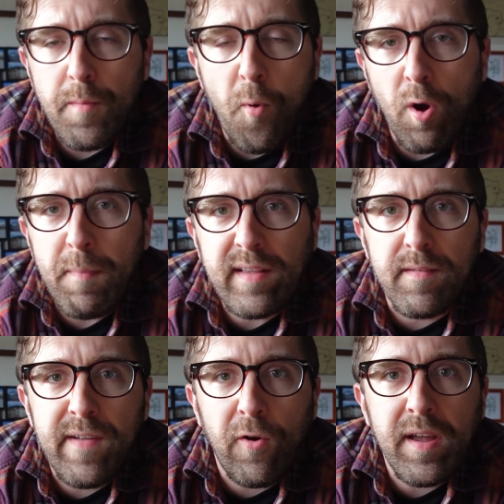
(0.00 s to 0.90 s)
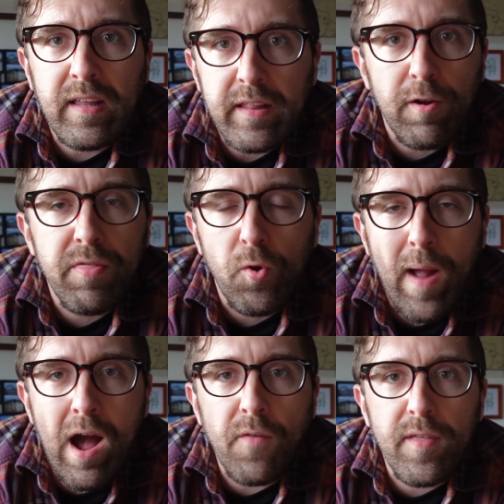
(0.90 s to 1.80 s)
report makes it very clear
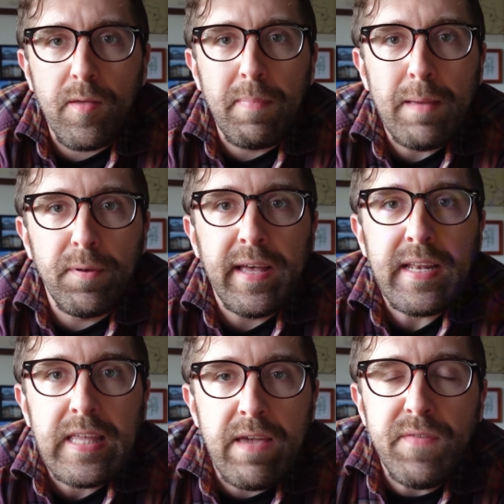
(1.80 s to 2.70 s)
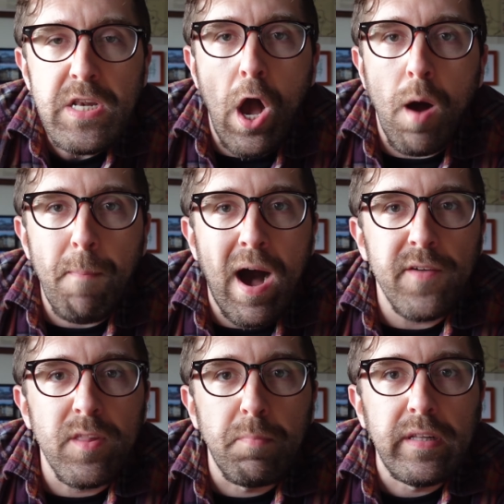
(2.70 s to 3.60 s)
throughout that the people had given up
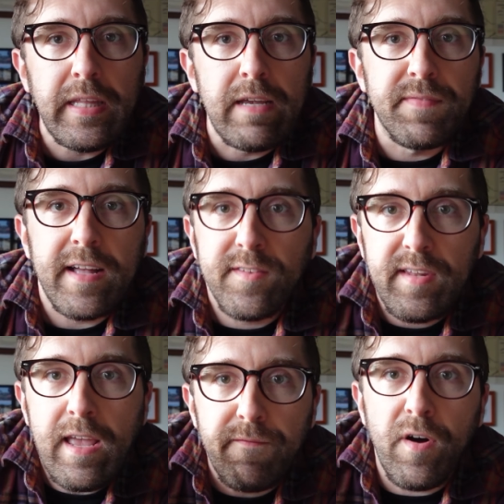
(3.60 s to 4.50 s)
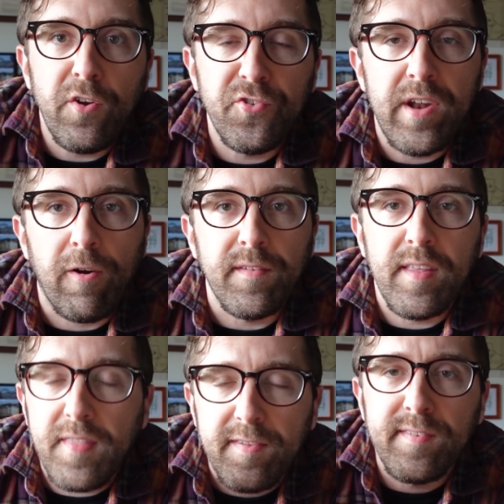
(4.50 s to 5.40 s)
on the belief that state functionaries,
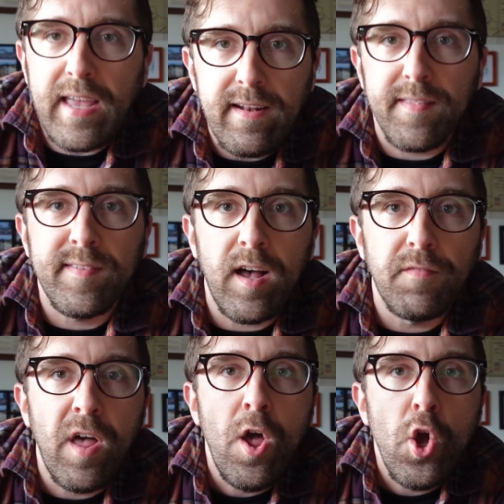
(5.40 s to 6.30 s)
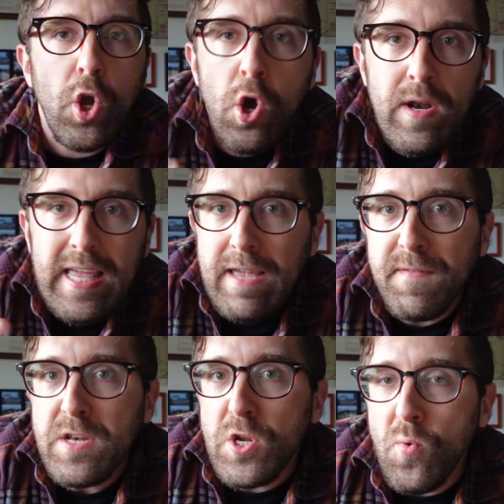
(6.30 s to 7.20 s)
that the state itself could
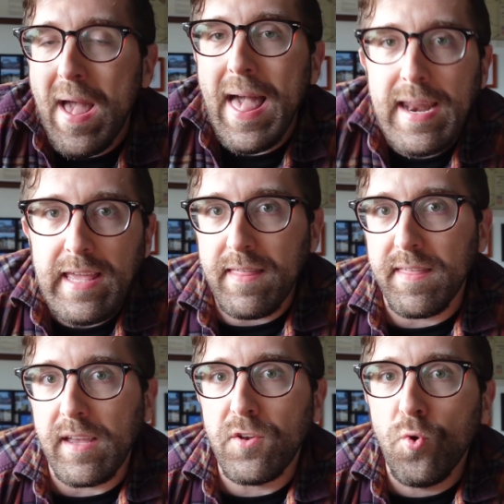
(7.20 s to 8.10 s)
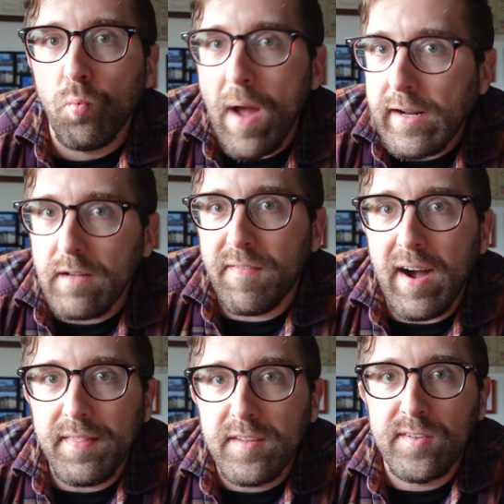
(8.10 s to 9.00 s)
even do anything to
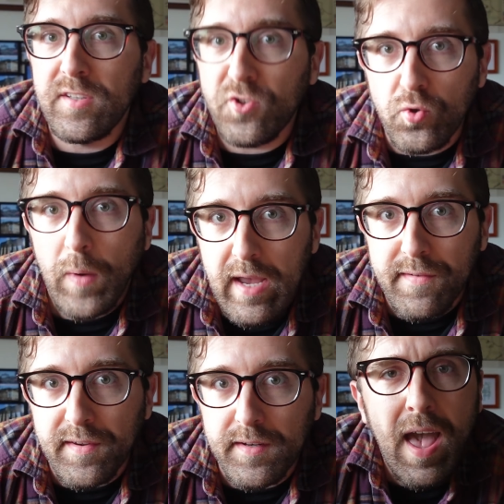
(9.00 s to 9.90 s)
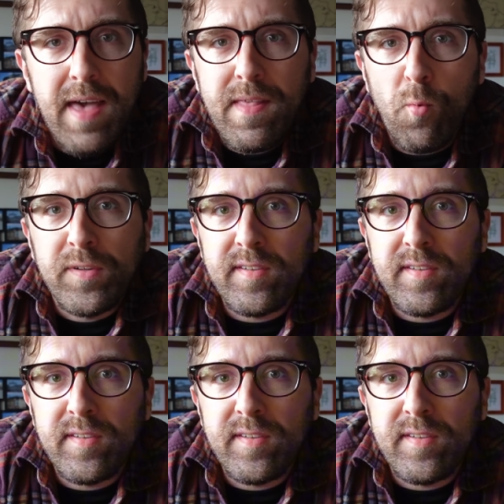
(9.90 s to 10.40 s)
rectify this situation, and it was